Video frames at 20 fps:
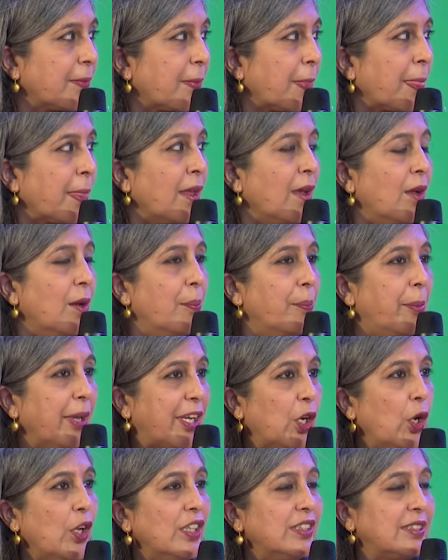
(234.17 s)
Exactly.
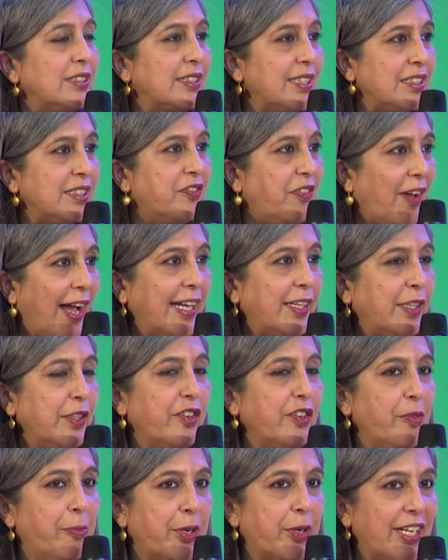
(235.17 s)
Because this factor
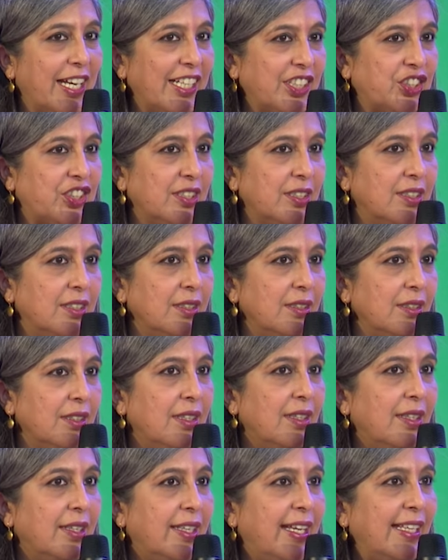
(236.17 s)
of production
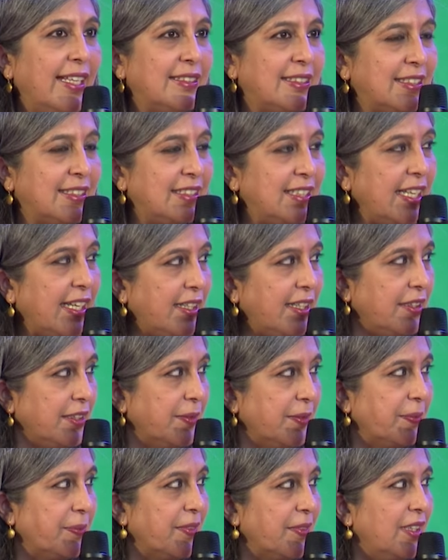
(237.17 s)
gets sick,
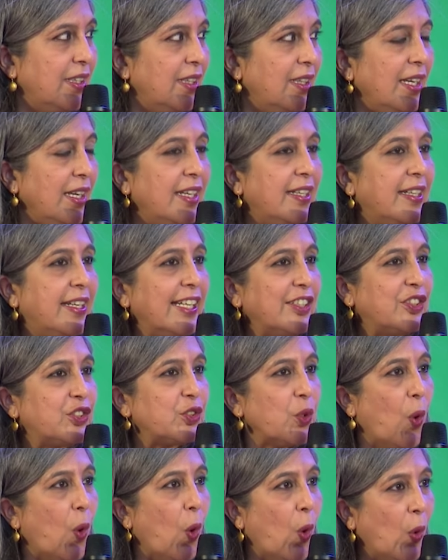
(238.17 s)
it gets
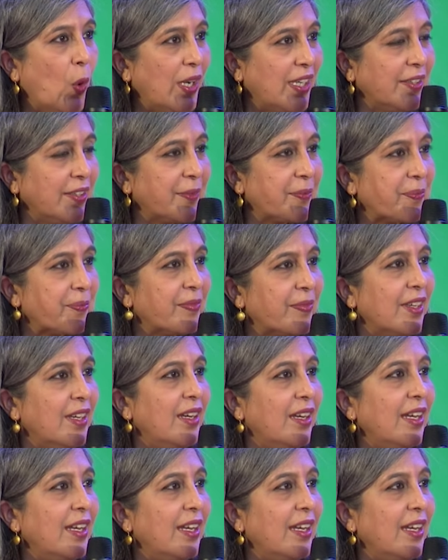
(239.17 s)
old, it